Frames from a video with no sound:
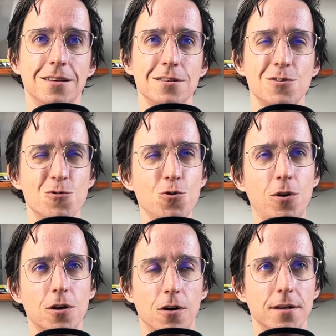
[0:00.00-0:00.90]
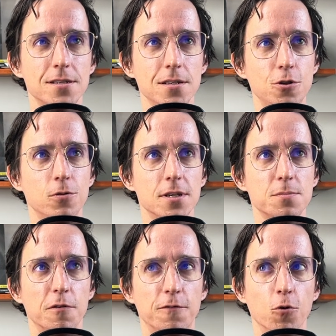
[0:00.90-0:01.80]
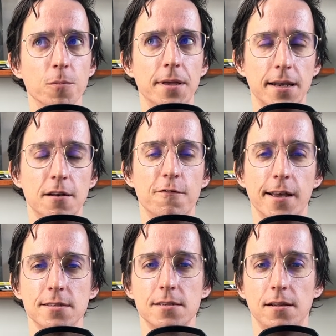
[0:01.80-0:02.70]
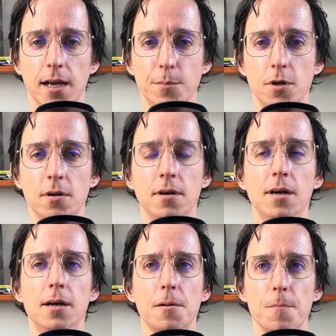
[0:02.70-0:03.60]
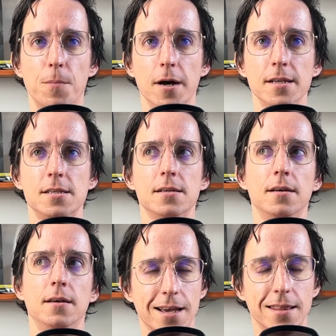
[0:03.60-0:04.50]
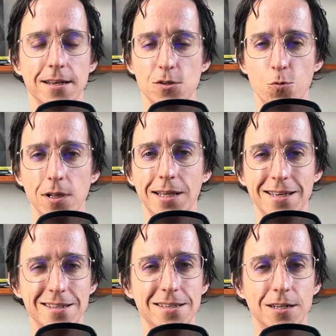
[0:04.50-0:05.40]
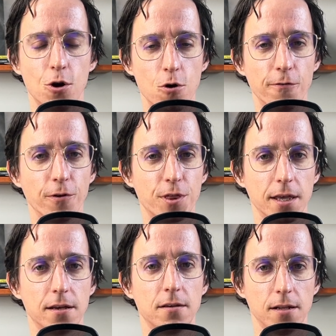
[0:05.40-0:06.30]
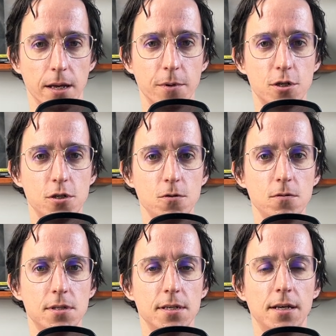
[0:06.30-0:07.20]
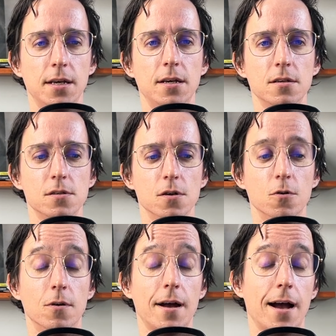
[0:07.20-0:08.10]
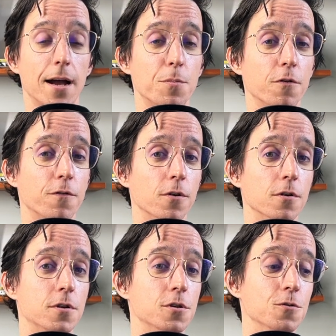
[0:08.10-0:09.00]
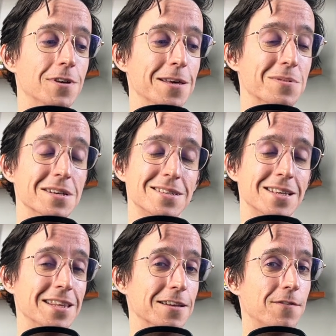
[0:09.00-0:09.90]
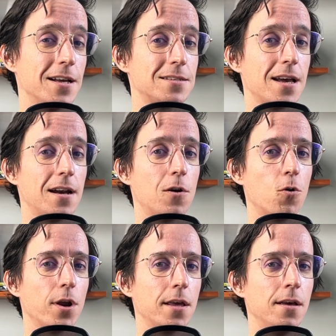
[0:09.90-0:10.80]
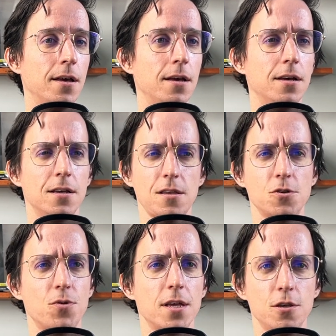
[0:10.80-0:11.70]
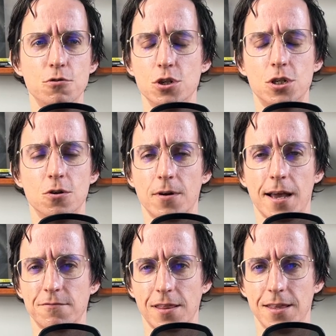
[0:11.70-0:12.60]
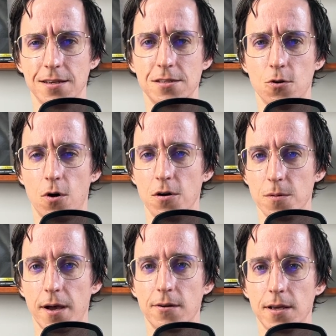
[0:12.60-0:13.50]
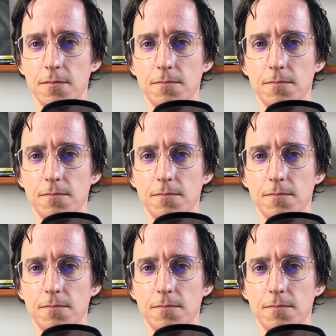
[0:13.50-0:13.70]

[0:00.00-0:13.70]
So you could honestly do this before being an advanced climber, but I think it's really easy to overthink climbing shoes. So I prefer to keep this in the advanced category so that you just don't have to think so hard about it.